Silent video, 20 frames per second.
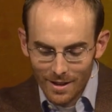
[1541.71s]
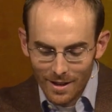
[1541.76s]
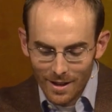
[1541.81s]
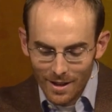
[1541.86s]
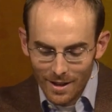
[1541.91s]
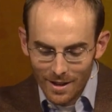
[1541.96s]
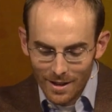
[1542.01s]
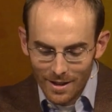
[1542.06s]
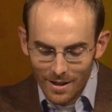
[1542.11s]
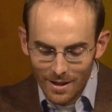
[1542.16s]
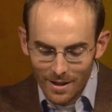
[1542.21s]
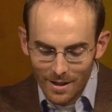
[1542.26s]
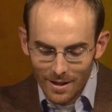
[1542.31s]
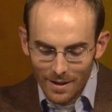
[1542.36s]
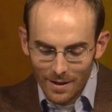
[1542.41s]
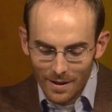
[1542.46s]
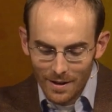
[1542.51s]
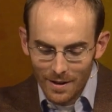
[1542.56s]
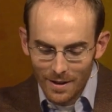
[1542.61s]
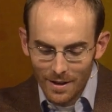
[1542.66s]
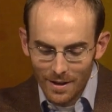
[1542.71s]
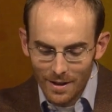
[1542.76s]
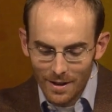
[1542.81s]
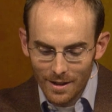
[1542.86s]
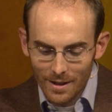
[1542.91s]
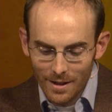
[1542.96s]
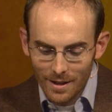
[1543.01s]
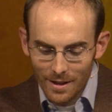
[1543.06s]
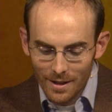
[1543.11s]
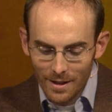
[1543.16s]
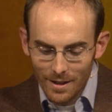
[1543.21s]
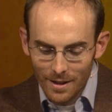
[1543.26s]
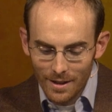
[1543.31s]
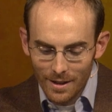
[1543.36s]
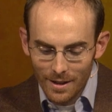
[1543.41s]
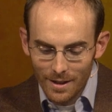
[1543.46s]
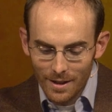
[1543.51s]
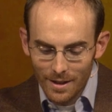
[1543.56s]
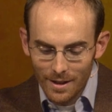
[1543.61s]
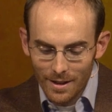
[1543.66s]

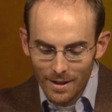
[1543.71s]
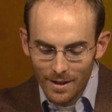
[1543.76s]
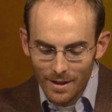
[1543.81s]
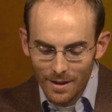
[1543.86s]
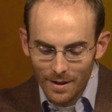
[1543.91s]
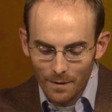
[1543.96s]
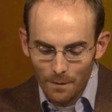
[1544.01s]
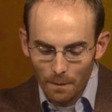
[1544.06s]
Nobody speaks.